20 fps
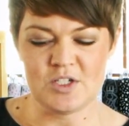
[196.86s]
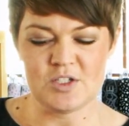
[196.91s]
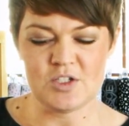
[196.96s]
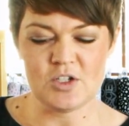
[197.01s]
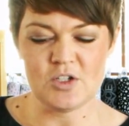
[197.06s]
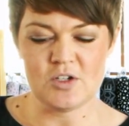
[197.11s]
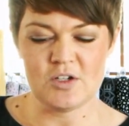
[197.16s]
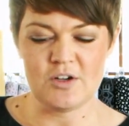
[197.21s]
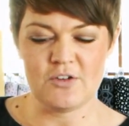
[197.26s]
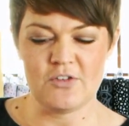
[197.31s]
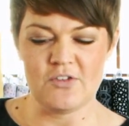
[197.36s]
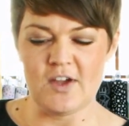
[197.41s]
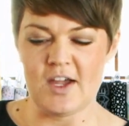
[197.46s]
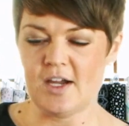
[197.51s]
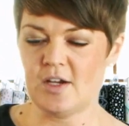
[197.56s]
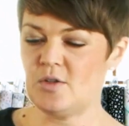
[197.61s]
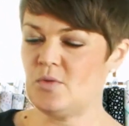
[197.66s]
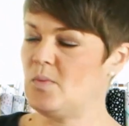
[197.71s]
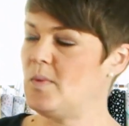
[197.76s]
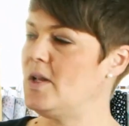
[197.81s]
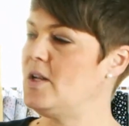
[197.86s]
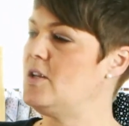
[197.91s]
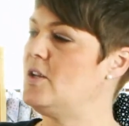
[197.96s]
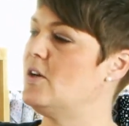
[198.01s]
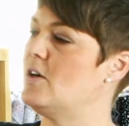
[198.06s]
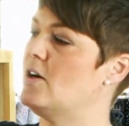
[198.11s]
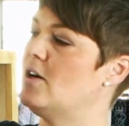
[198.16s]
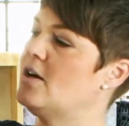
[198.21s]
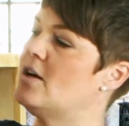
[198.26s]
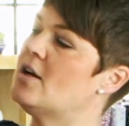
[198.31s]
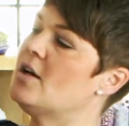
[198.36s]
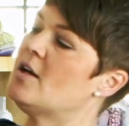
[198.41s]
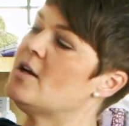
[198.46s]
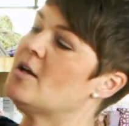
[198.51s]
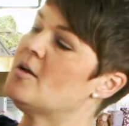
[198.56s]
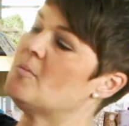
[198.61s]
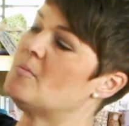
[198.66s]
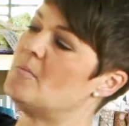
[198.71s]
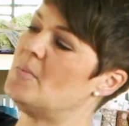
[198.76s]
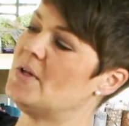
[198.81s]
good effect when you're
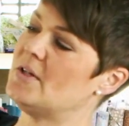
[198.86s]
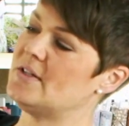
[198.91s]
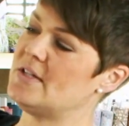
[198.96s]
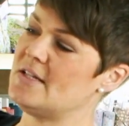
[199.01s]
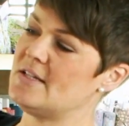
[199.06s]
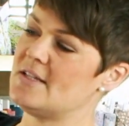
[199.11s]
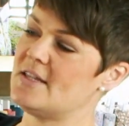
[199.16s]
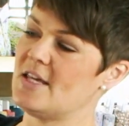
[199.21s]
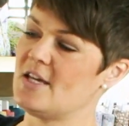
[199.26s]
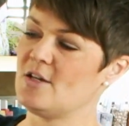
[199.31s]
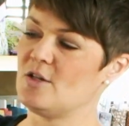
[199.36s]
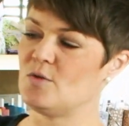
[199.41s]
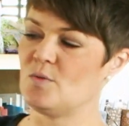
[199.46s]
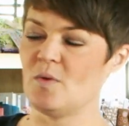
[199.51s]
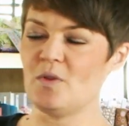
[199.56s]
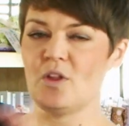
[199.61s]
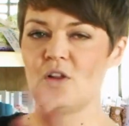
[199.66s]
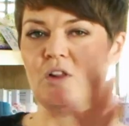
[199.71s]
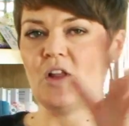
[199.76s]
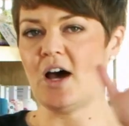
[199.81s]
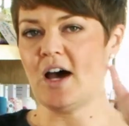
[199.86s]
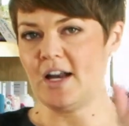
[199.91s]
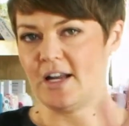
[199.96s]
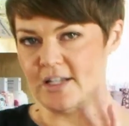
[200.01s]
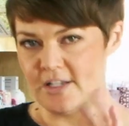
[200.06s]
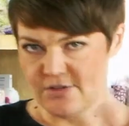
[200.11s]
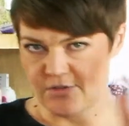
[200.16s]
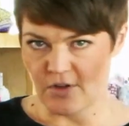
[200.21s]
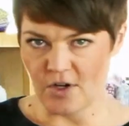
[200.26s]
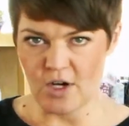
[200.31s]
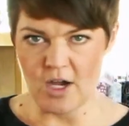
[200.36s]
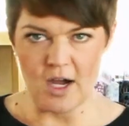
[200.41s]
building things with a lot of different